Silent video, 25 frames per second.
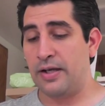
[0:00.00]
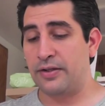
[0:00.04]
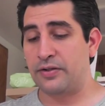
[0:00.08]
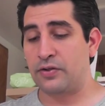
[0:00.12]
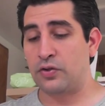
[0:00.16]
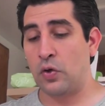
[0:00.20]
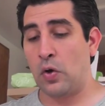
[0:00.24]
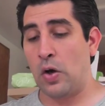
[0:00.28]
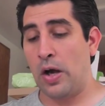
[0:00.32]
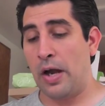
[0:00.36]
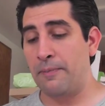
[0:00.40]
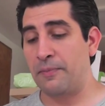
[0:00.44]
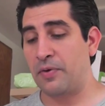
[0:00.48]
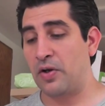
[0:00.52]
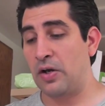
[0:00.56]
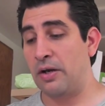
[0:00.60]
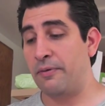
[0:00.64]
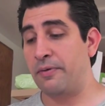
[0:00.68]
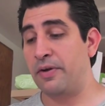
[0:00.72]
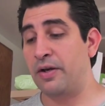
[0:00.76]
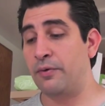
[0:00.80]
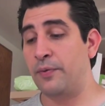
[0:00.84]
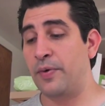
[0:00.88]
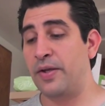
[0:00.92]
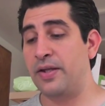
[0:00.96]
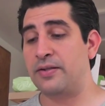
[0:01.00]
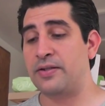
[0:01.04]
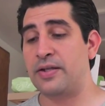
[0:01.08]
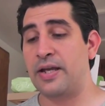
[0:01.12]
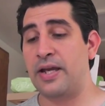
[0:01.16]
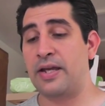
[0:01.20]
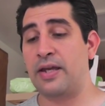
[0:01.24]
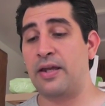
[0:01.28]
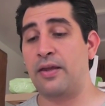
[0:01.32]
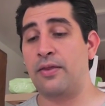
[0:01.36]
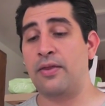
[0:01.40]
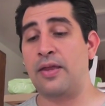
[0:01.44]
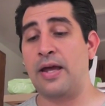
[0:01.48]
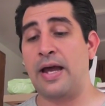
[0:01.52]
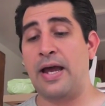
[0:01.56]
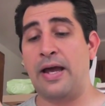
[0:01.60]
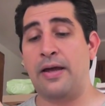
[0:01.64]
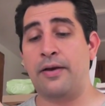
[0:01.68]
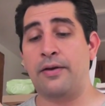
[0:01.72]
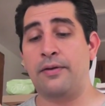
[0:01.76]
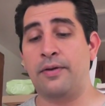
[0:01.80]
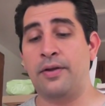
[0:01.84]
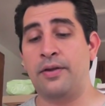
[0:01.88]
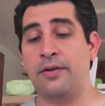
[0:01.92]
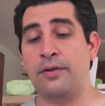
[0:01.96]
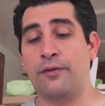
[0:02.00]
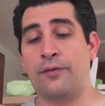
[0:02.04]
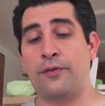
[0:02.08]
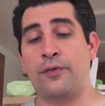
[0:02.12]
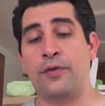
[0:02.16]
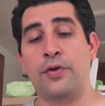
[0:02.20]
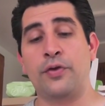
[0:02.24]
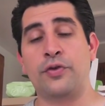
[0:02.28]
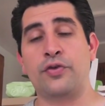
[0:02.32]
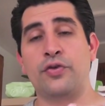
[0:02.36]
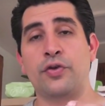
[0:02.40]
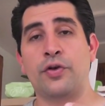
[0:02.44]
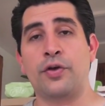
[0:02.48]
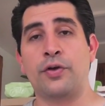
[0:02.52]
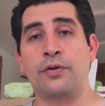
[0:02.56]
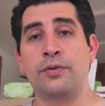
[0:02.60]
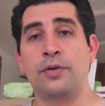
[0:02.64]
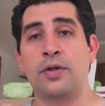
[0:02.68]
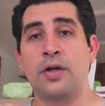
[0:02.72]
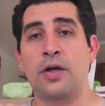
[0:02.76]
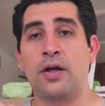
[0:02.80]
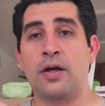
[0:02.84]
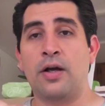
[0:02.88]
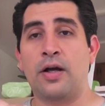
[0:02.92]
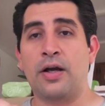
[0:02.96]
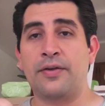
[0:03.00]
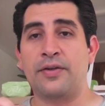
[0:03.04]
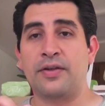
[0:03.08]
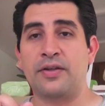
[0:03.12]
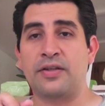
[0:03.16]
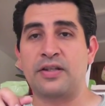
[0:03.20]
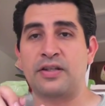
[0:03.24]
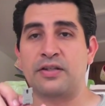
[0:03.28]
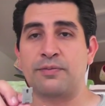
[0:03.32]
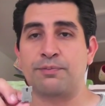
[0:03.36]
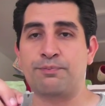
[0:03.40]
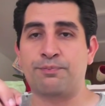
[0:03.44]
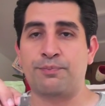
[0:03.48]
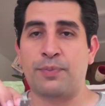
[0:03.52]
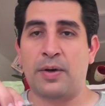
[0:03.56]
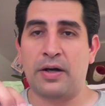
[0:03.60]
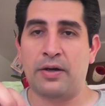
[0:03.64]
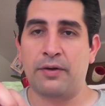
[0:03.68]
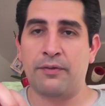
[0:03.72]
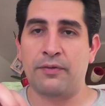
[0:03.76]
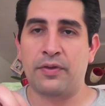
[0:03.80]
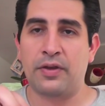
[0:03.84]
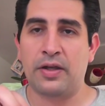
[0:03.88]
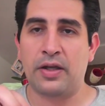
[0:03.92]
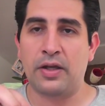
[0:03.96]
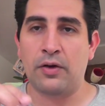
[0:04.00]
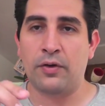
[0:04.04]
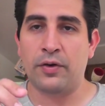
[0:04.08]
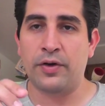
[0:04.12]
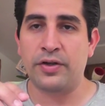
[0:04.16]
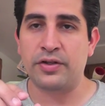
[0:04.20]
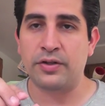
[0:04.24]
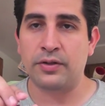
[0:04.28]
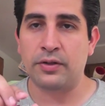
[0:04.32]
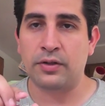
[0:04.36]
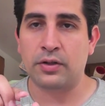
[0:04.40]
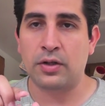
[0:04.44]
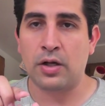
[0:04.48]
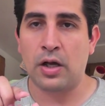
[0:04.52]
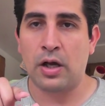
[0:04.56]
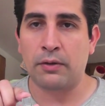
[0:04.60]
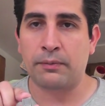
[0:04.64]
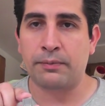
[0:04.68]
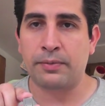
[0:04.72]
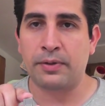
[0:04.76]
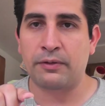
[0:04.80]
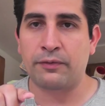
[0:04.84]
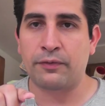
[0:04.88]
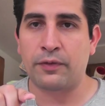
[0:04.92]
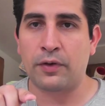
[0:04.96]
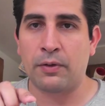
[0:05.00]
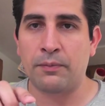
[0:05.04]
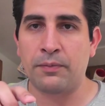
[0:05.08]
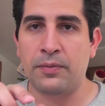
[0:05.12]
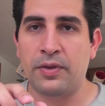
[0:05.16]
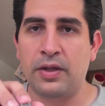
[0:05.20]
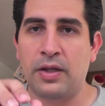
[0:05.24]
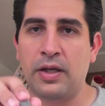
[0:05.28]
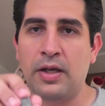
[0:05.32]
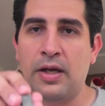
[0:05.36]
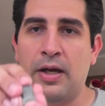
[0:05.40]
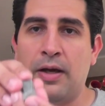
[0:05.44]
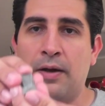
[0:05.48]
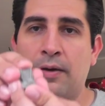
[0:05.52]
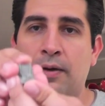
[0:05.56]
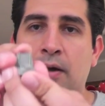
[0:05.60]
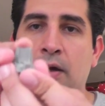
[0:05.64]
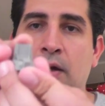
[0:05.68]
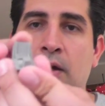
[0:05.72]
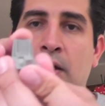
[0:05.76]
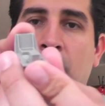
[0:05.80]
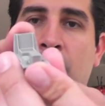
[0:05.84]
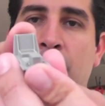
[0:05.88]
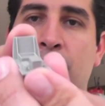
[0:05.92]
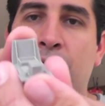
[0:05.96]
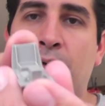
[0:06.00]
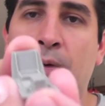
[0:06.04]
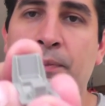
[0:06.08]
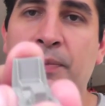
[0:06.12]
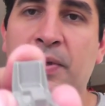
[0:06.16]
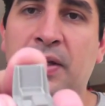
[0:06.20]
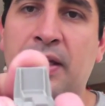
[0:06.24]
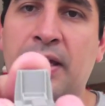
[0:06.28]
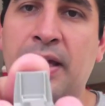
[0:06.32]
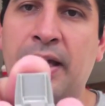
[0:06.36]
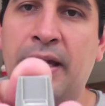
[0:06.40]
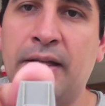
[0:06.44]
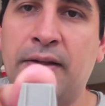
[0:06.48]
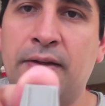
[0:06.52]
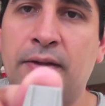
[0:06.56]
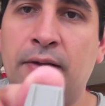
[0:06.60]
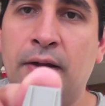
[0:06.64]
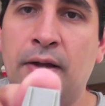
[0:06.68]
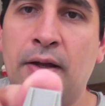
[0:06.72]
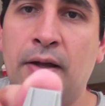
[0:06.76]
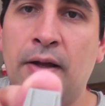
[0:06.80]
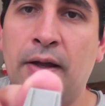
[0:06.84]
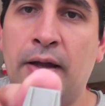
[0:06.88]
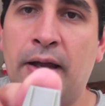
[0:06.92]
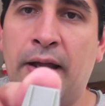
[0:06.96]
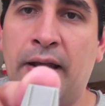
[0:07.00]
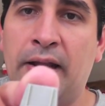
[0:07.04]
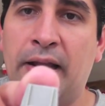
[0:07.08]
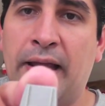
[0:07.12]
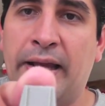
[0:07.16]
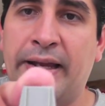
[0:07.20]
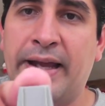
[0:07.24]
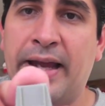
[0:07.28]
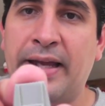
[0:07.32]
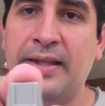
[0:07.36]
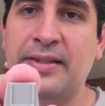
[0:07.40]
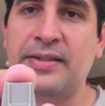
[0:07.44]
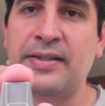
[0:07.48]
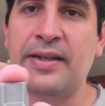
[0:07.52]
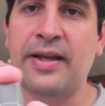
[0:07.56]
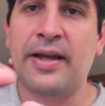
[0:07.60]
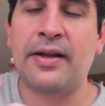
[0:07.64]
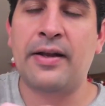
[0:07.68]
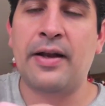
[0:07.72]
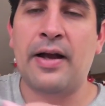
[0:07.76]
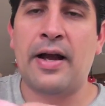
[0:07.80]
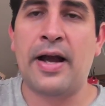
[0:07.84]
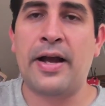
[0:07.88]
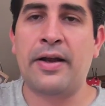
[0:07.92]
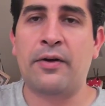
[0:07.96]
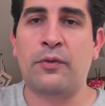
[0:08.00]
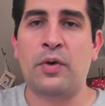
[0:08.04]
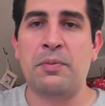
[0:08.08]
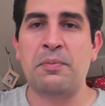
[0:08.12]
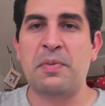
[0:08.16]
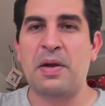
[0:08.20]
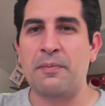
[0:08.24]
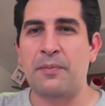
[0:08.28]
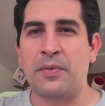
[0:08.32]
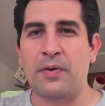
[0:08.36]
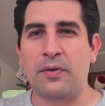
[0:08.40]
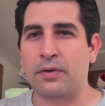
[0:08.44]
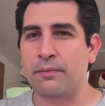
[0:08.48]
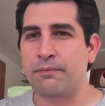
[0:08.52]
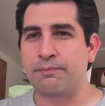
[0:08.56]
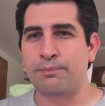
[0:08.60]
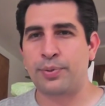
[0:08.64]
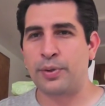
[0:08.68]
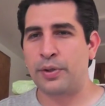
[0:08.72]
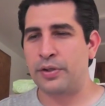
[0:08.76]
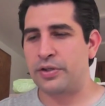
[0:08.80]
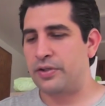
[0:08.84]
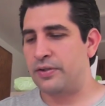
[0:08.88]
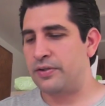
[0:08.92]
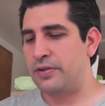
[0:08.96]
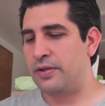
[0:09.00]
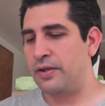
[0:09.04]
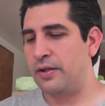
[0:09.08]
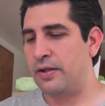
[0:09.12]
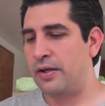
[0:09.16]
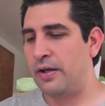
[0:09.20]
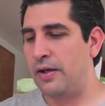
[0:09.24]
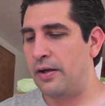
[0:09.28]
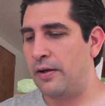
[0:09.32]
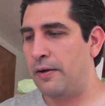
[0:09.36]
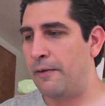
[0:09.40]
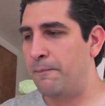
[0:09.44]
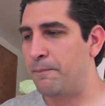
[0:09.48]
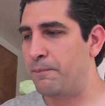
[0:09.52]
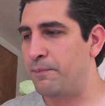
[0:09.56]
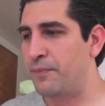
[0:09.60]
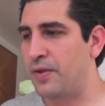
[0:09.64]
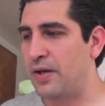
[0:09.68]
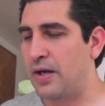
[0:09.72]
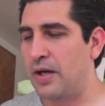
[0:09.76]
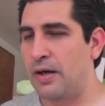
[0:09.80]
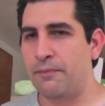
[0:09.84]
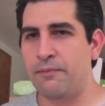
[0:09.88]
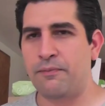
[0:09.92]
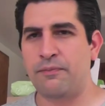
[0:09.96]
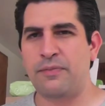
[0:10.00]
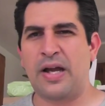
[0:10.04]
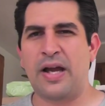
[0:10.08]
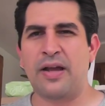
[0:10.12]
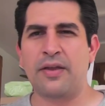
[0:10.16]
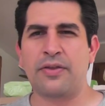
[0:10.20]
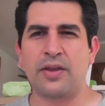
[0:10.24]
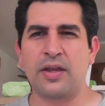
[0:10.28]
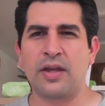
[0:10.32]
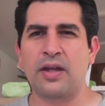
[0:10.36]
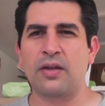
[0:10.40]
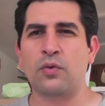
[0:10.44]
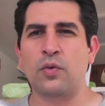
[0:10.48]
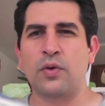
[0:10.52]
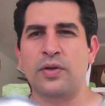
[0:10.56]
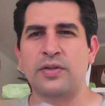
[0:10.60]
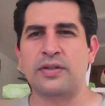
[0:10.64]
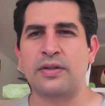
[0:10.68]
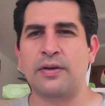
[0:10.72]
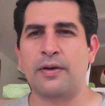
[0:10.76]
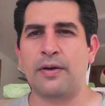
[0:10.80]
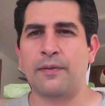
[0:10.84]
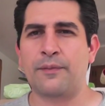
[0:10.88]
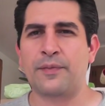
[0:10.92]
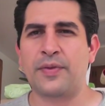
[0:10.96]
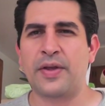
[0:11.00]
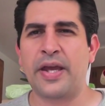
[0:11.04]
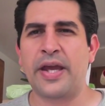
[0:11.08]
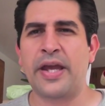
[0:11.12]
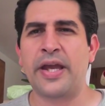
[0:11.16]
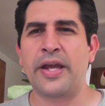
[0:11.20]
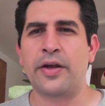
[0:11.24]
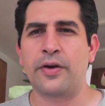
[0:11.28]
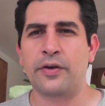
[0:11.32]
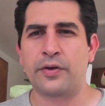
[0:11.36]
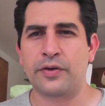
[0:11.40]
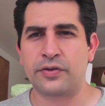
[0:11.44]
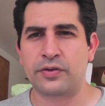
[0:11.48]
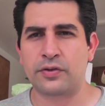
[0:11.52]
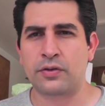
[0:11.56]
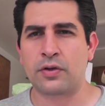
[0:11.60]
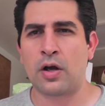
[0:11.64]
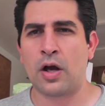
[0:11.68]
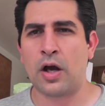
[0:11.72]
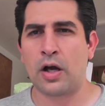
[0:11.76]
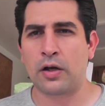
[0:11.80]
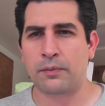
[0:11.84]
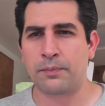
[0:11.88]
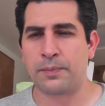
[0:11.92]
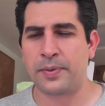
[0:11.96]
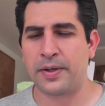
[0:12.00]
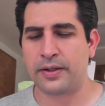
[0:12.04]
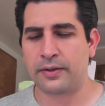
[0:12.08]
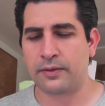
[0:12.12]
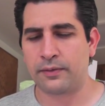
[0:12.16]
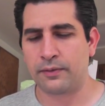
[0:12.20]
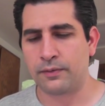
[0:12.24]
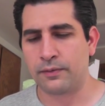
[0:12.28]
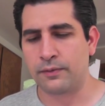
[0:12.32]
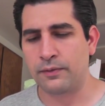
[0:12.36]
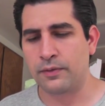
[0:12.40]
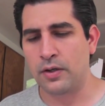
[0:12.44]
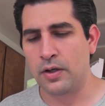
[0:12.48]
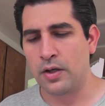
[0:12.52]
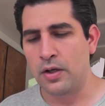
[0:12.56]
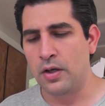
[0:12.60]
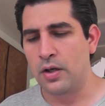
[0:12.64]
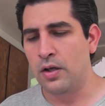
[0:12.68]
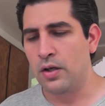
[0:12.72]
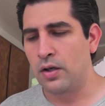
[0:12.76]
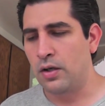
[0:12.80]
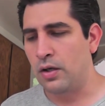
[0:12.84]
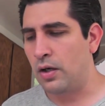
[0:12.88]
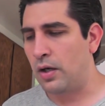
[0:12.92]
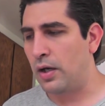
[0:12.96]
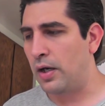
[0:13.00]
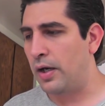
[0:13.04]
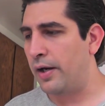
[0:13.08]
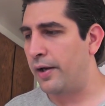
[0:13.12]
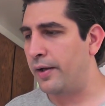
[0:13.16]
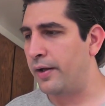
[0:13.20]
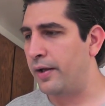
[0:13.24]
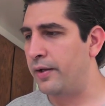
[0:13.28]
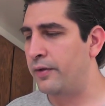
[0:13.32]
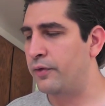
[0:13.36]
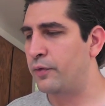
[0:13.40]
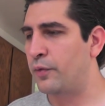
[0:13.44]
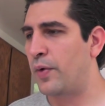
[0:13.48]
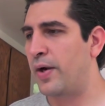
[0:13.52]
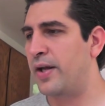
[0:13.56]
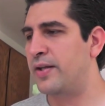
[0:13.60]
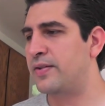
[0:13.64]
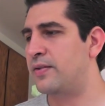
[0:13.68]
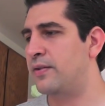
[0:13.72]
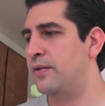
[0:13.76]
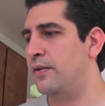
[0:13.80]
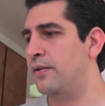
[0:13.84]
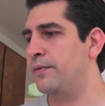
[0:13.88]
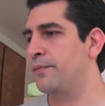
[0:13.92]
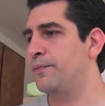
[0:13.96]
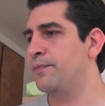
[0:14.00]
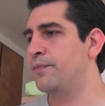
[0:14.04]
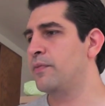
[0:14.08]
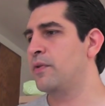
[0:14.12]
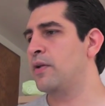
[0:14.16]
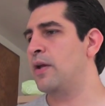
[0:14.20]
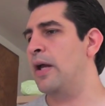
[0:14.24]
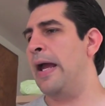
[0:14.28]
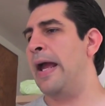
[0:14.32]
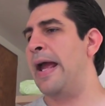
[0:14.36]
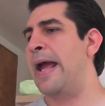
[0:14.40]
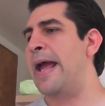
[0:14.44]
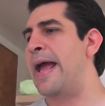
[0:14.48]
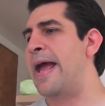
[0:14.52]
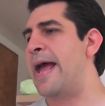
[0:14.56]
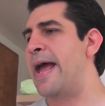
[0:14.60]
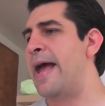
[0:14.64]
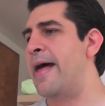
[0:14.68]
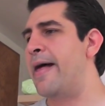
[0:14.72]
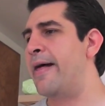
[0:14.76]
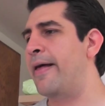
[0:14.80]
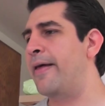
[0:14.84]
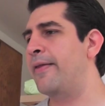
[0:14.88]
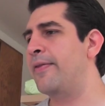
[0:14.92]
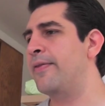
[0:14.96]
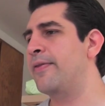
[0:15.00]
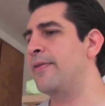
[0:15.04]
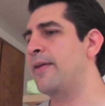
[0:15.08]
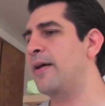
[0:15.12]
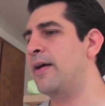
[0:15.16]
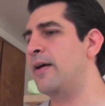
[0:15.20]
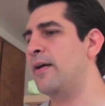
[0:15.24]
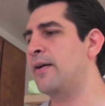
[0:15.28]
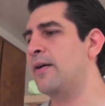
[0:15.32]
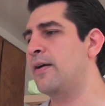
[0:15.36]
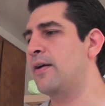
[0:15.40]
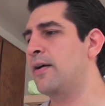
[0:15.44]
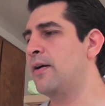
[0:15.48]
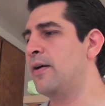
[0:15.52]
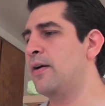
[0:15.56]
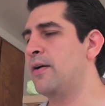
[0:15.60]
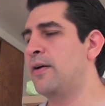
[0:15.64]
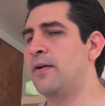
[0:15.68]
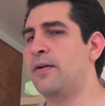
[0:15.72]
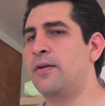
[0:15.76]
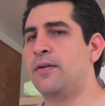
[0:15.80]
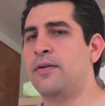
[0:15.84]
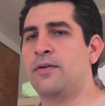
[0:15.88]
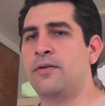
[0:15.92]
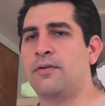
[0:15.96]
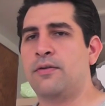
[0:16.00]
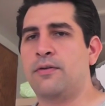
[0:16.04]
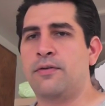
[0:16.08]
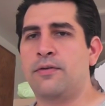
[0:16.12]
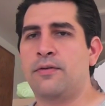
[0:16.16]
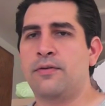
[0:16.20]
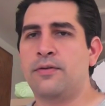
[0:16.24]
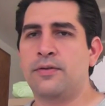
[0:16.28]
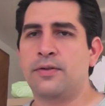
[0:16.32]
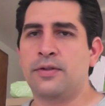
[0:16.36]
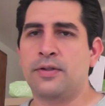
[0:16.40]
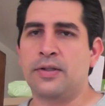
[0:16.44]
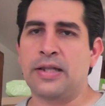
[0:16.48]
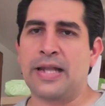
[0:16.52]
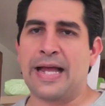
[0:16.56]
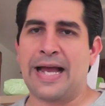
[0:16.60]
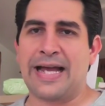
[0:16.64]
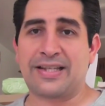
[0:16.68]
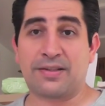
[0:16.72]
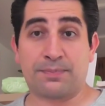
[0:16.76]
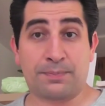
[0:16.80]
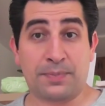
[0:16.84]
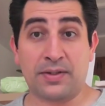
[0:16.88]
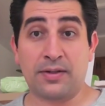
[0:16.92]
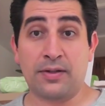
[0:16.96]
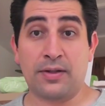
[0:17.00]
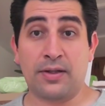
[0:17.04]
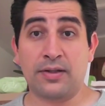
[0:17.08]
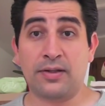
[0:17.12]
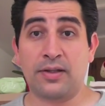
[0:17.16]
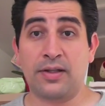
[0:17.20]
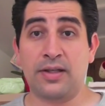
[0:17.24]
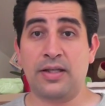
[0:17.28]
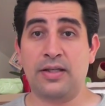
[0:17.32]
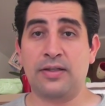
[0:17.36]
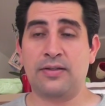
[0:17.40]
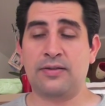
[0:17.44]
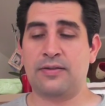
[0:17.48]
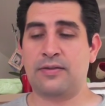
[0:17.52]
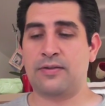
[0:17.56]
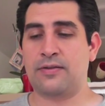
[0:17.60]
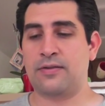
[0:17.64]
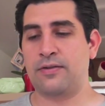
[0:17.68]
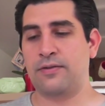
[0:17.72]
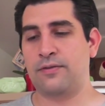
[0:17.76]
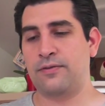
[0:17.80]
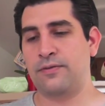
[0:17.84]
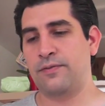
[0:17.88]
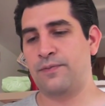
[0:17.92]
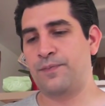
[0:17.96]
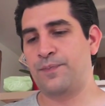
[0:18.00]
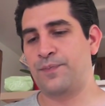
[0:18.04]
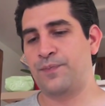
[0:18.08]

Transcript: So I'm gonna be retaking that in the future. This is part of the original cockpit from the kit, and like I said, I remember purchasing I think it was a Ayers cockpit in resin. And last but not least,